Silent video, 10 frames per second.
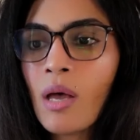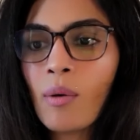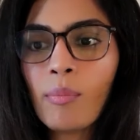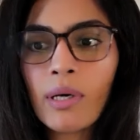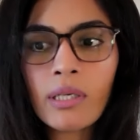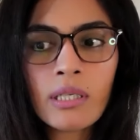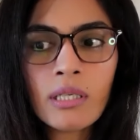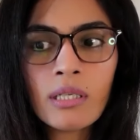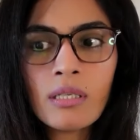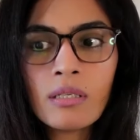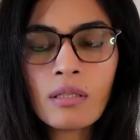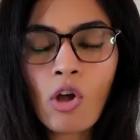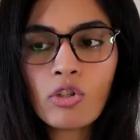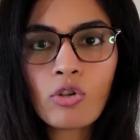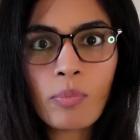But he is
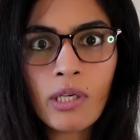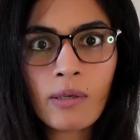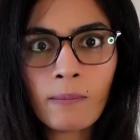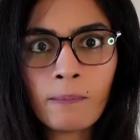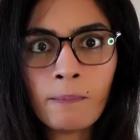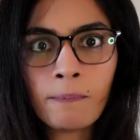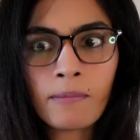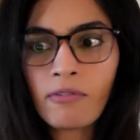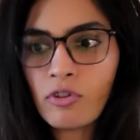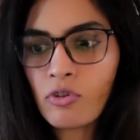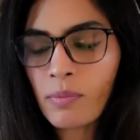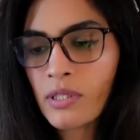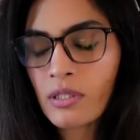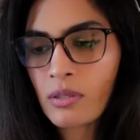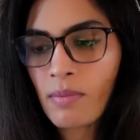not stopping. After dropping
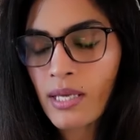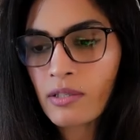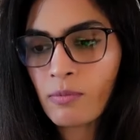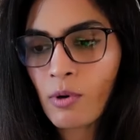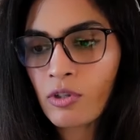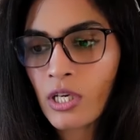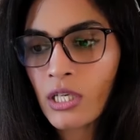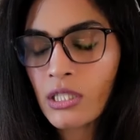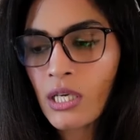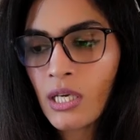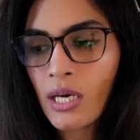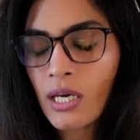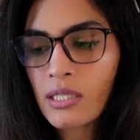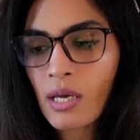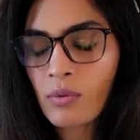such a massive project
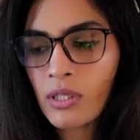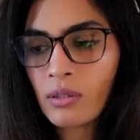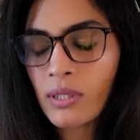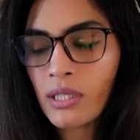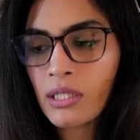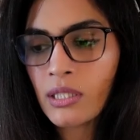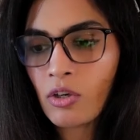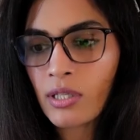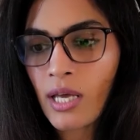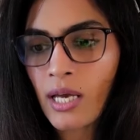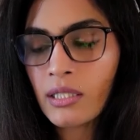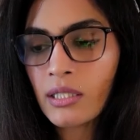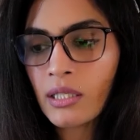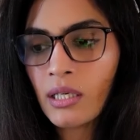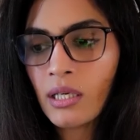and sounding the way he did on that,
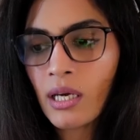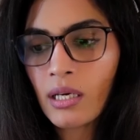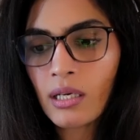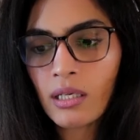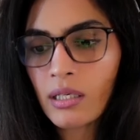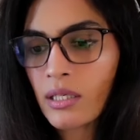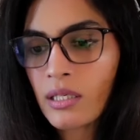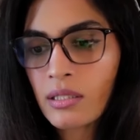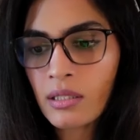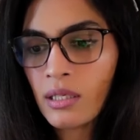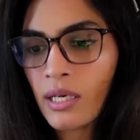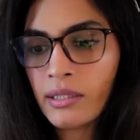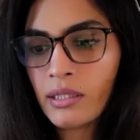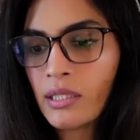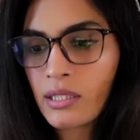he's
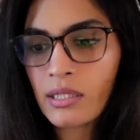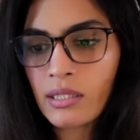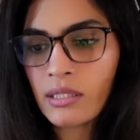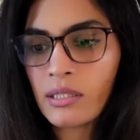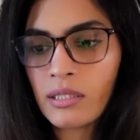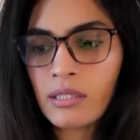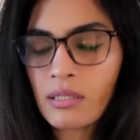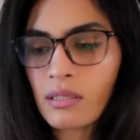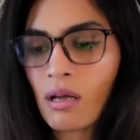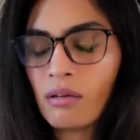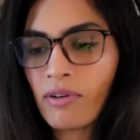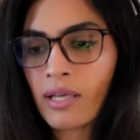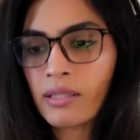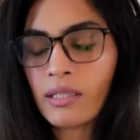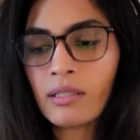relentlessly released stuff.
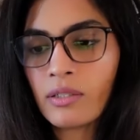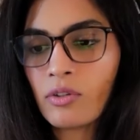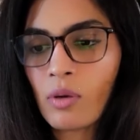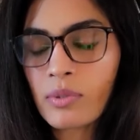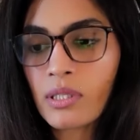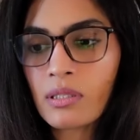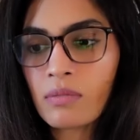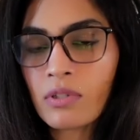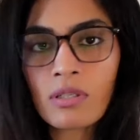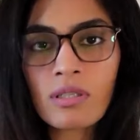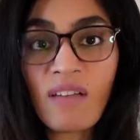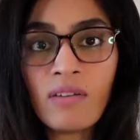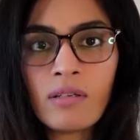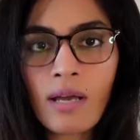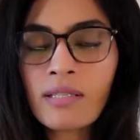And then he drops this, which is
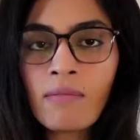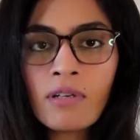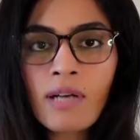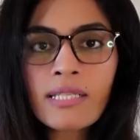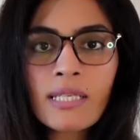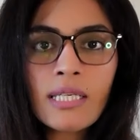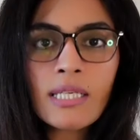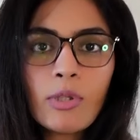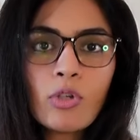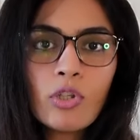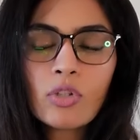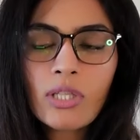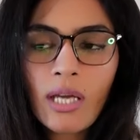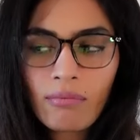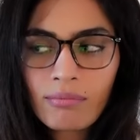seven tracks ki EP thodi hoti hai.